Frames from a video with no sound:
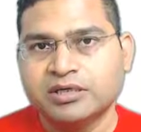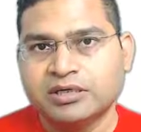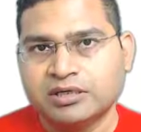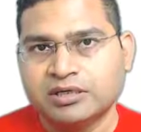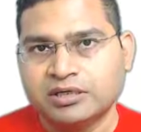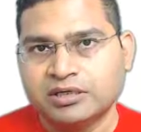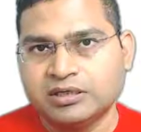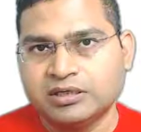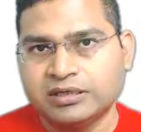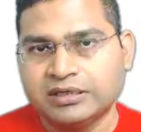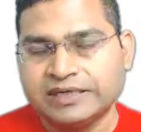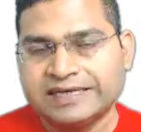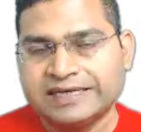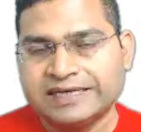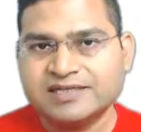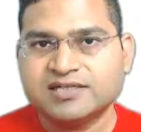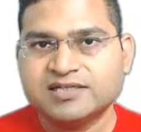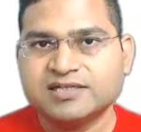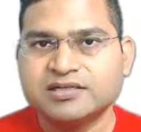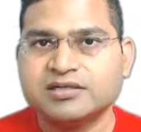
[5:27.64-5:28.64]
uh,
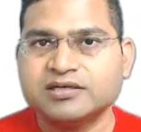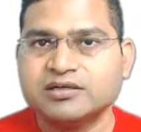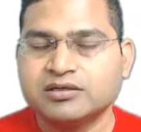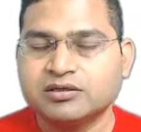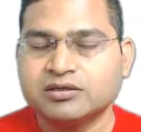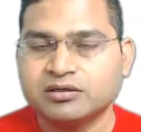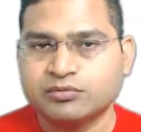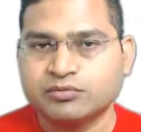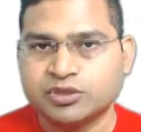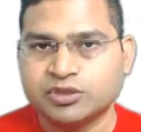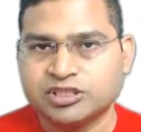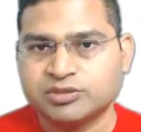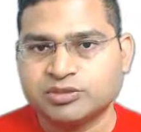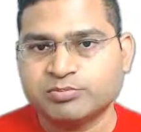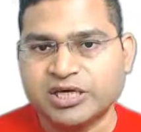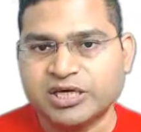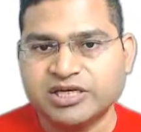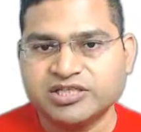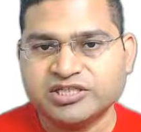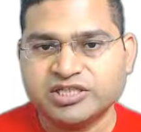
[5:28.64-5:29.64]
editor, which is
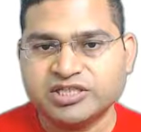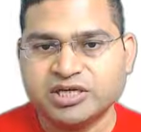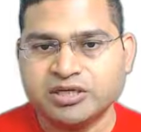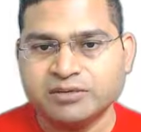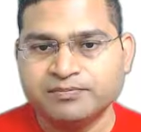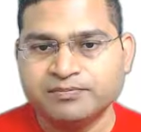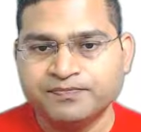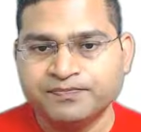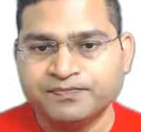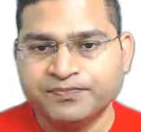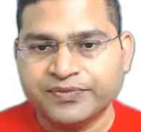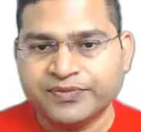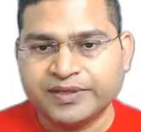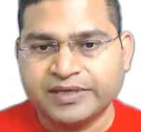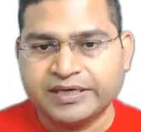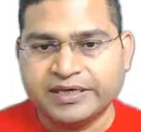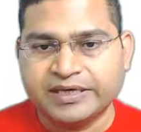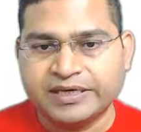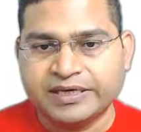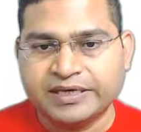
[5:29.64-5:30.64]
PyCharm,
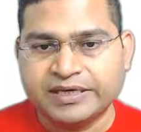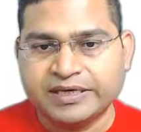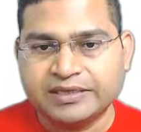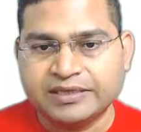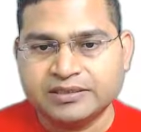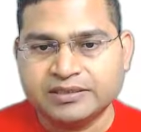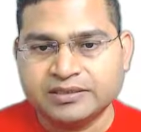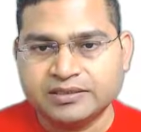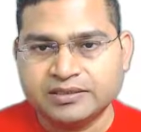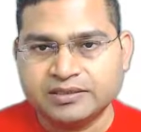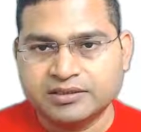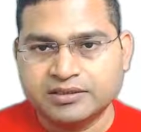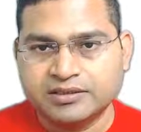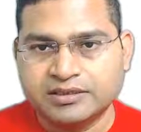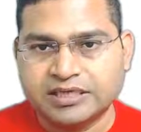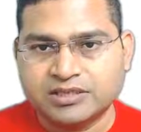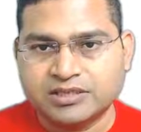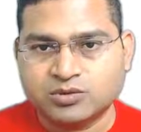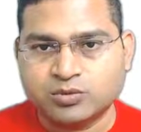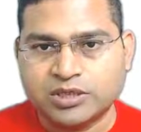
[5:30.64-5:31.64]
and
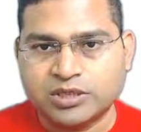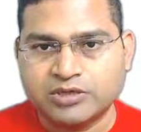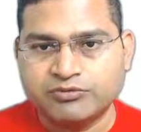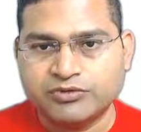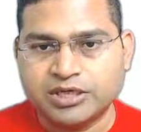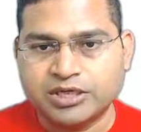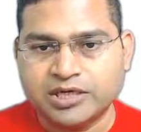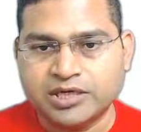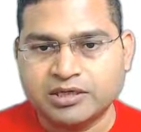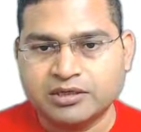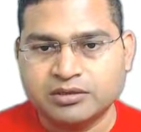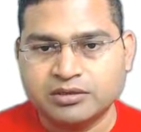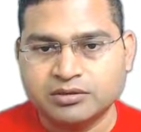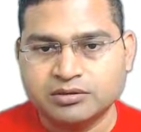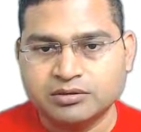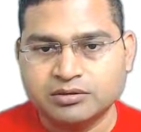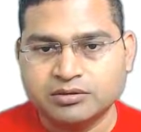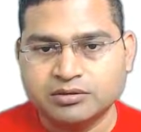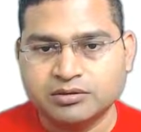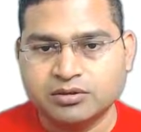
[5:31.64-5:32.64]
that's why we are
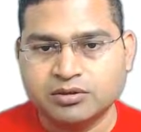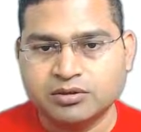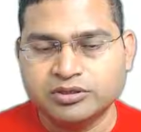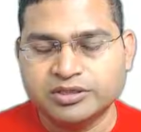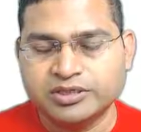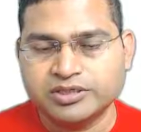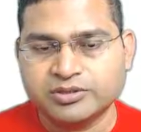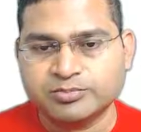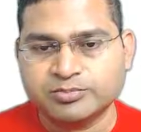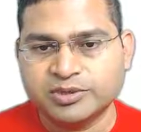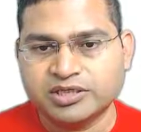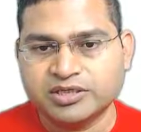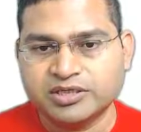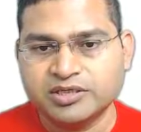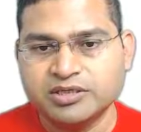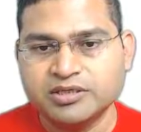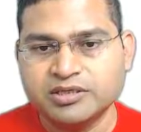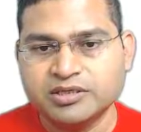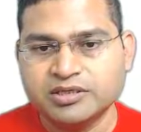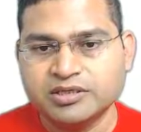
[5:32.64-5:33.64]
on this
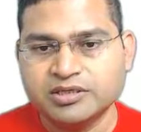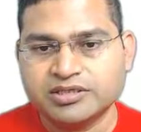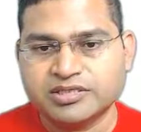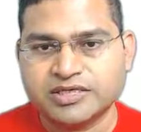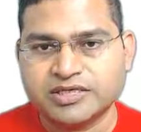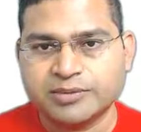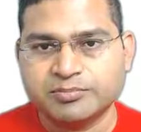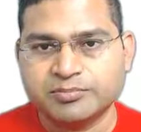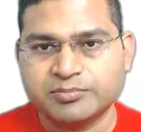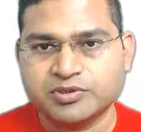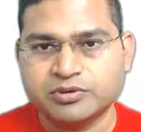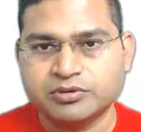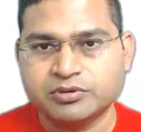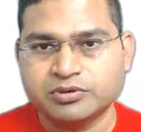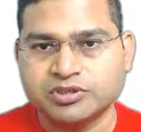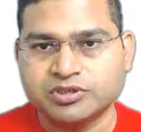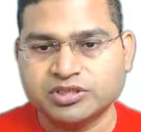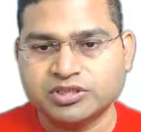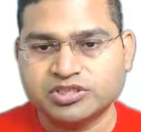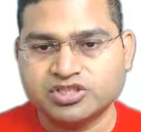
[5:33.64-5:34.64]
particular step.
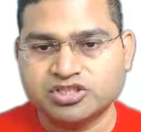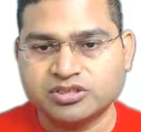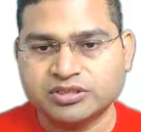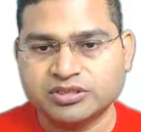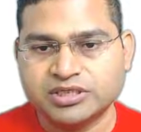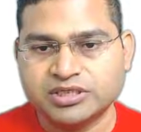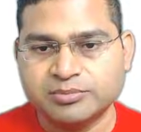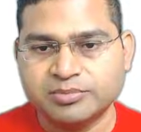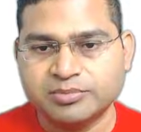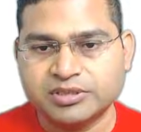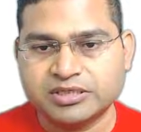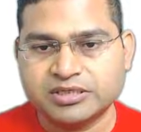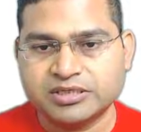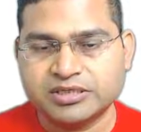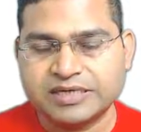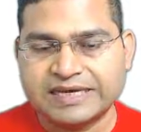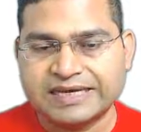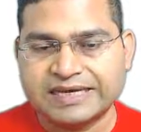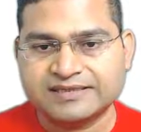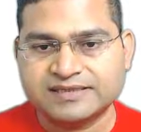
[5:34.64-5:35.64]
So just keep it
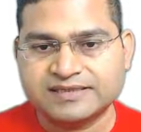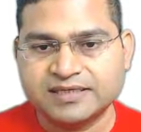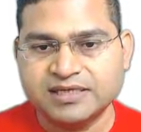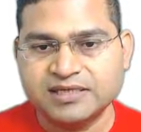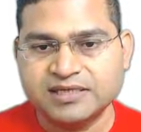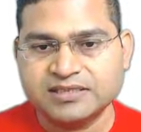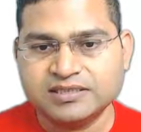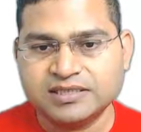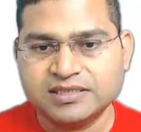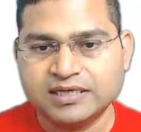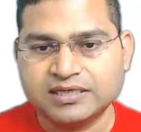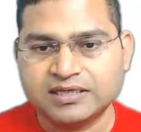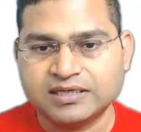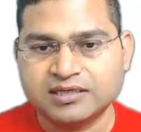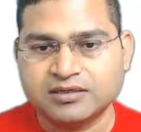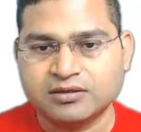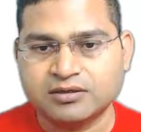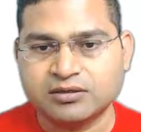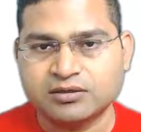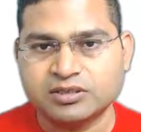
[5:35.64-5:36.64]
as is and
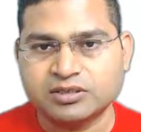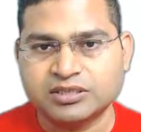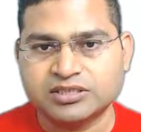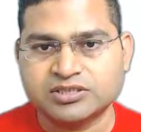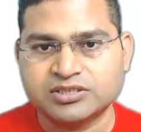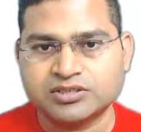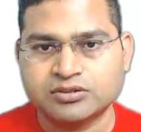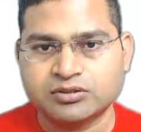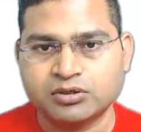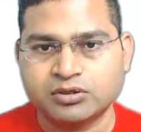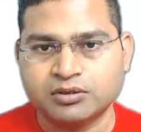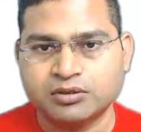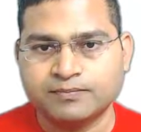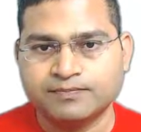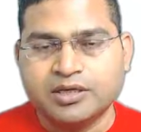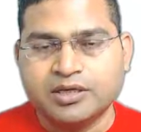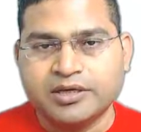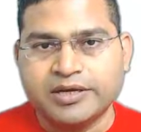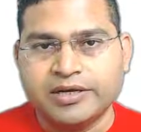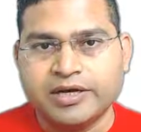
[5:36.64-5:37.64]
click on install.
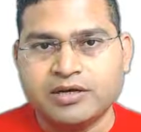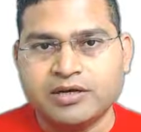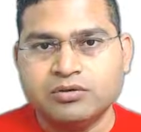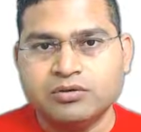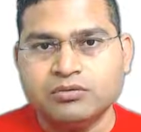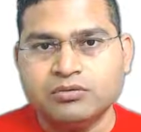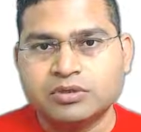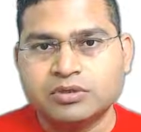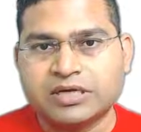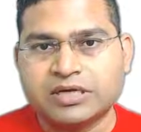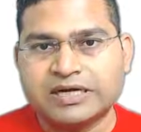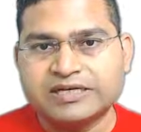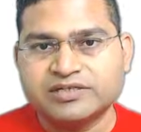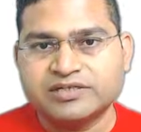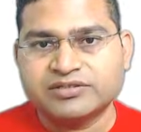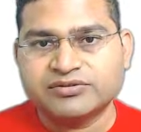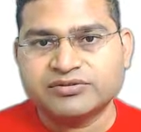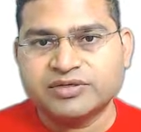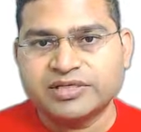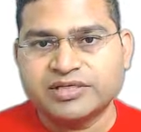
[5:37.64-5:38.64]
Now Kite
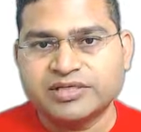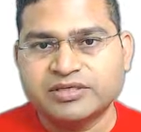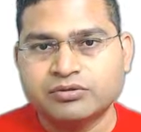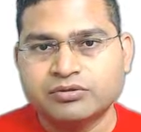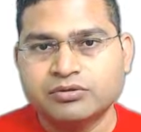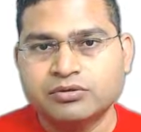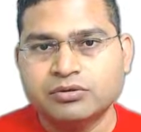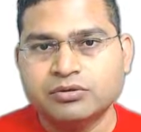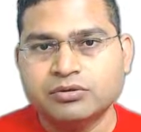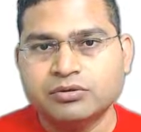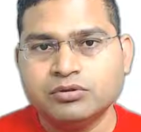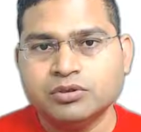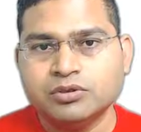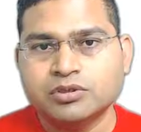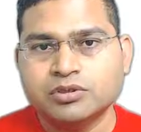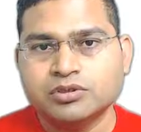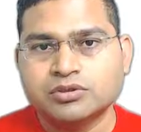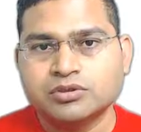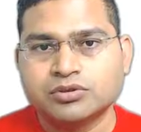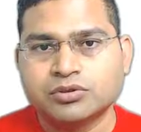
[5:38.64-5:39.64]
is ready to go.
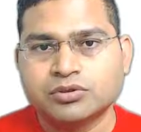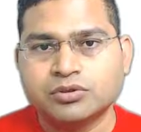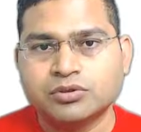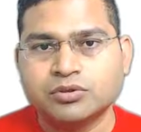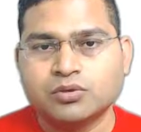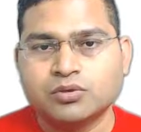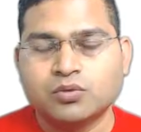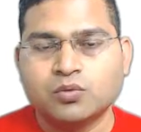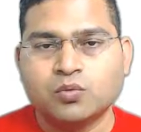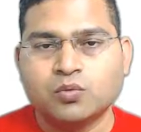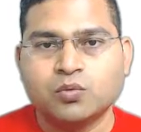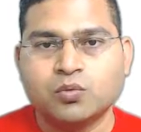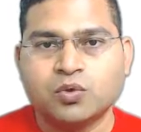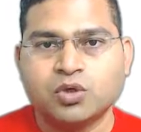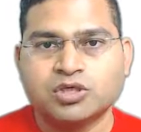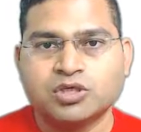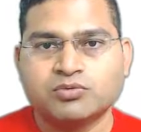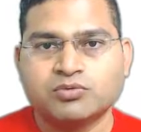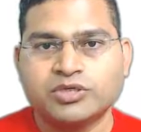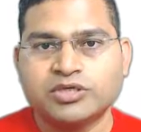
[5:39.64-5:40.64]
So
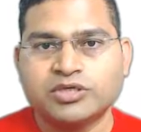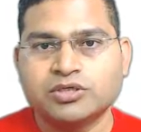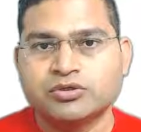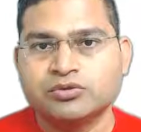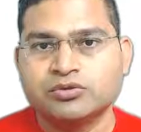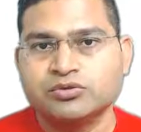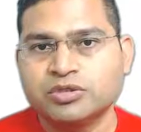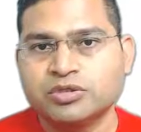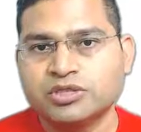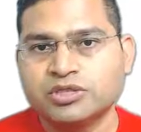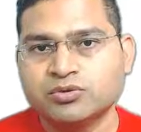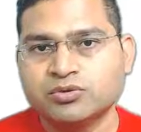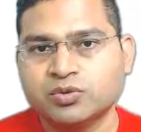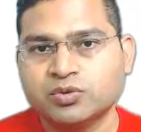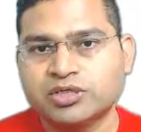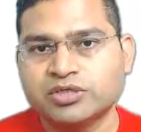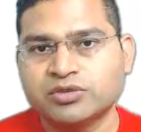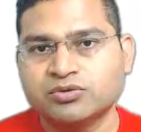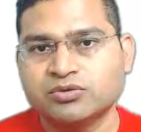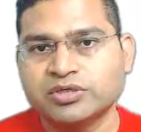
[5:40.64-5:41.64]
what we need to do is we
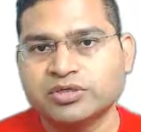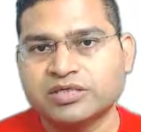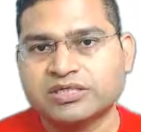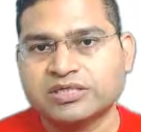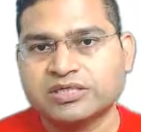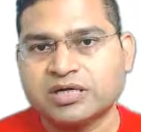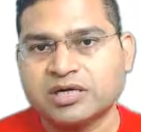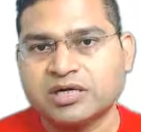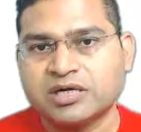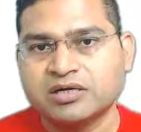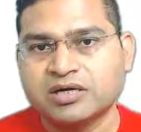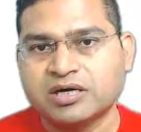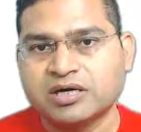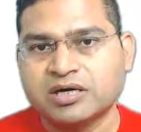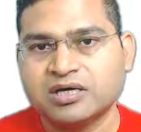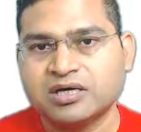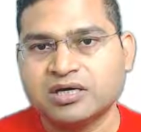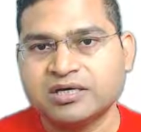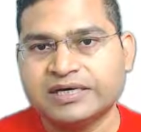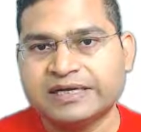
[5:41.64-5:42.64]
need to restart
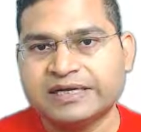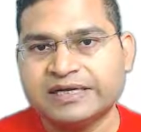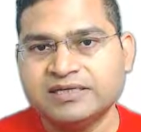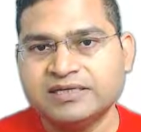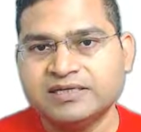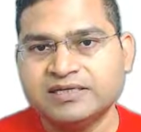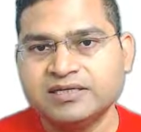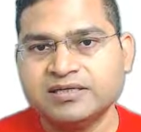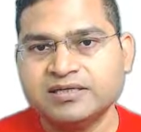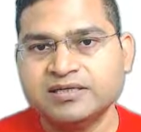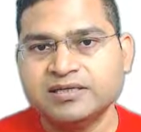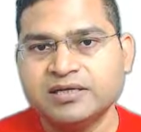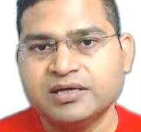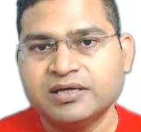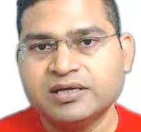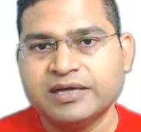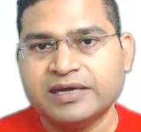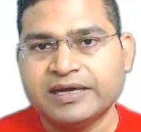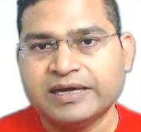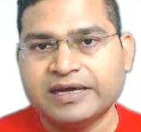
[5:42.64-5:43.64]
our editor
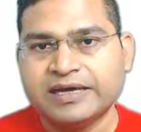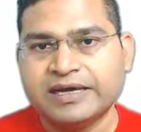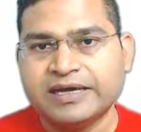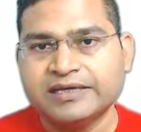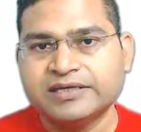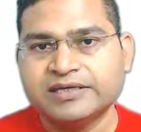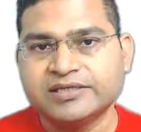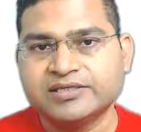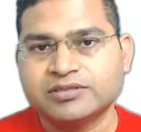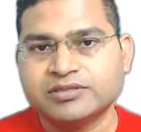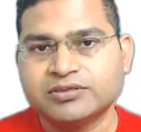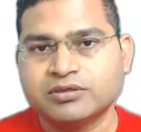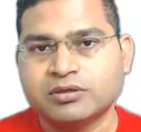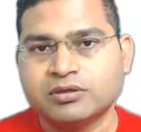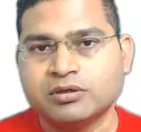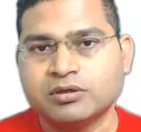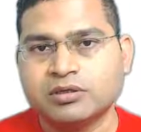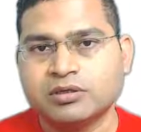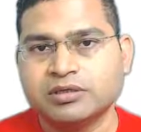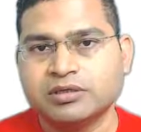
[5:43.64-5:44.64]
and
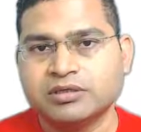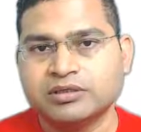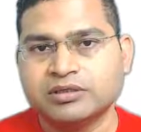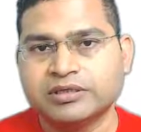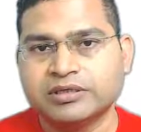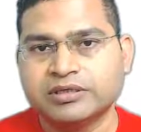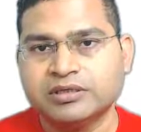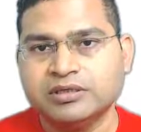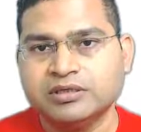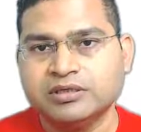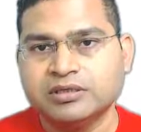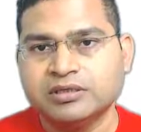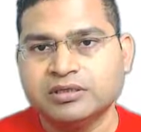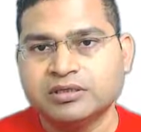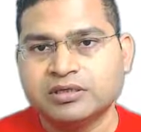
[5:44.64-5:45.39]
install the